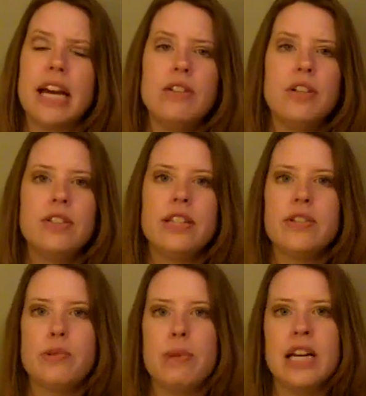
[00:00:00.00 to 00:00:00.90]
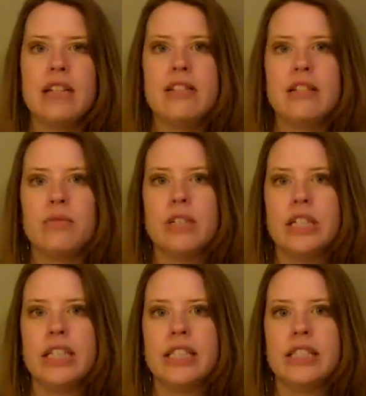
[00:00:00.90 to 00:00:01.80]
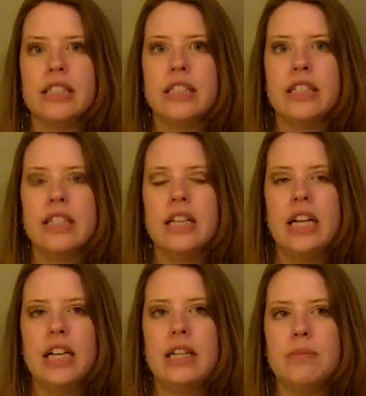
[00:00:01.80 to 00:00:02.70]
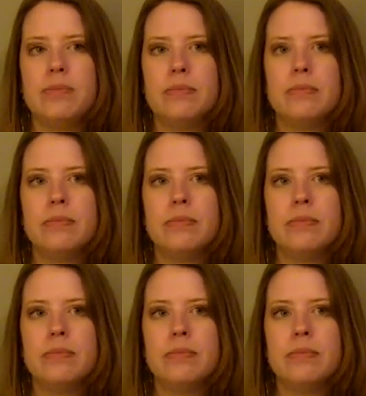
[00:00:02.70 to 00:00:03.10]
don't know that there's a best, really. I